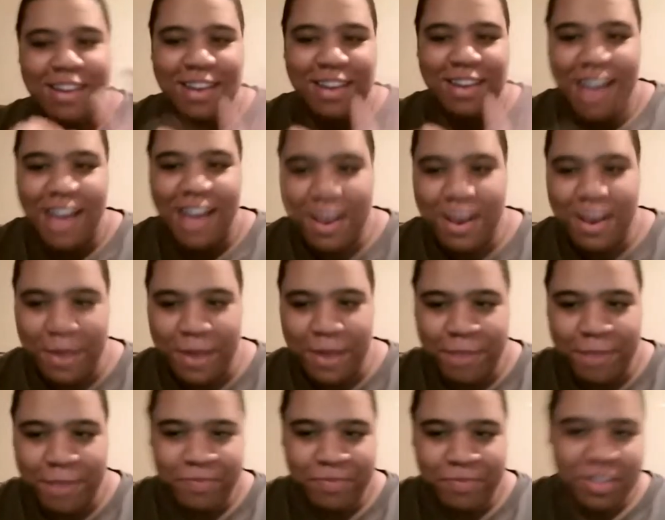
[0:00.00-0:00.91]
Anyway,
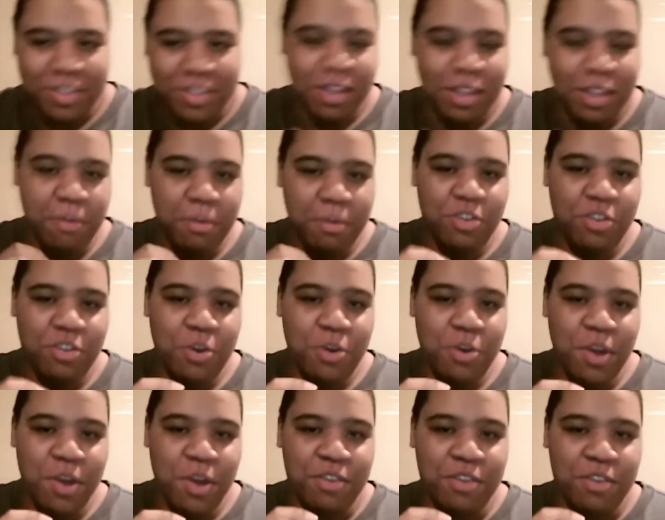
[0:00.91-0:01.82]
number
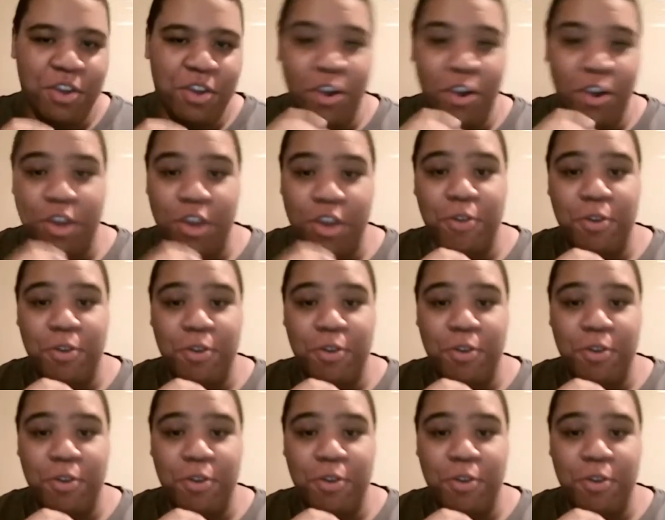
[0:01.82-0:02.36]
2 is Kuriko no